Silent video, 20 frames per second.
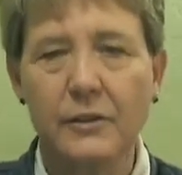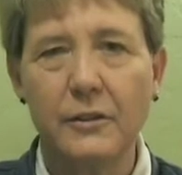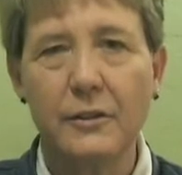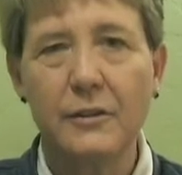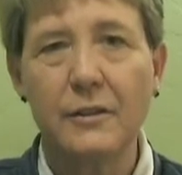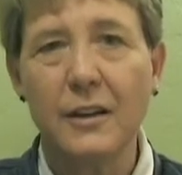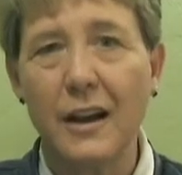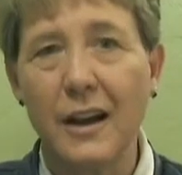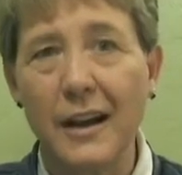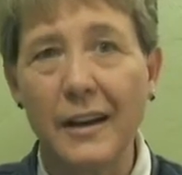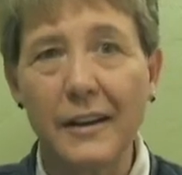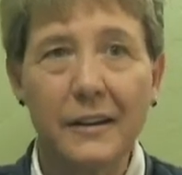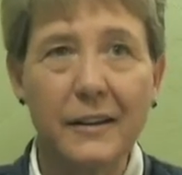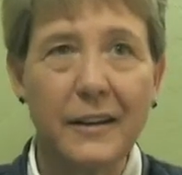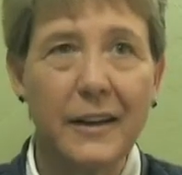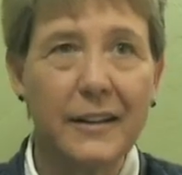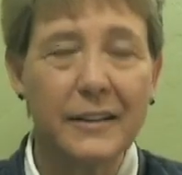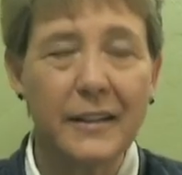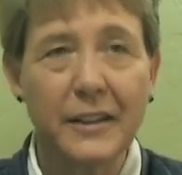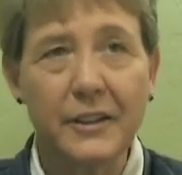kind of
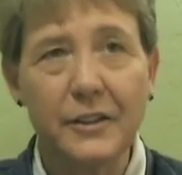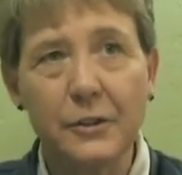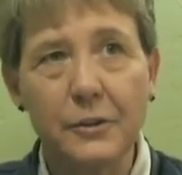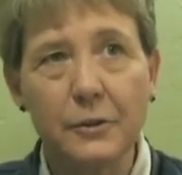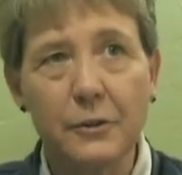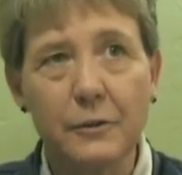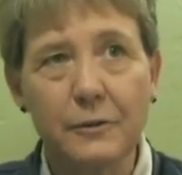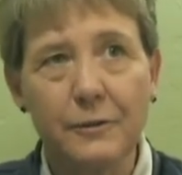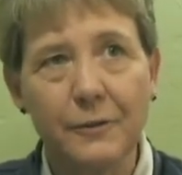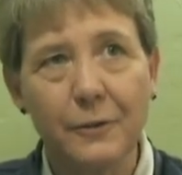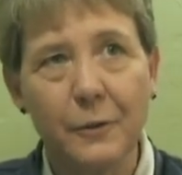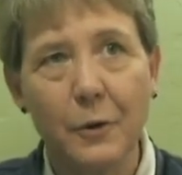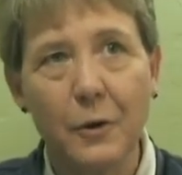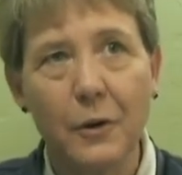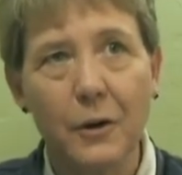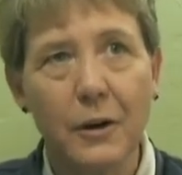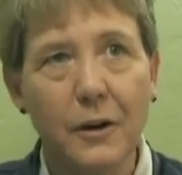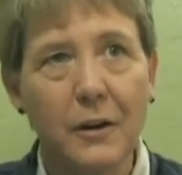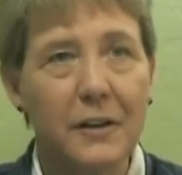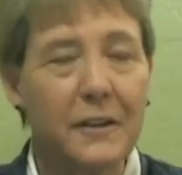like they do
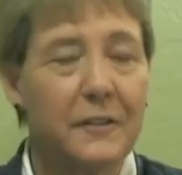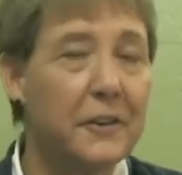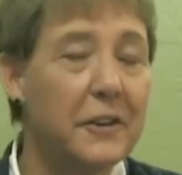for if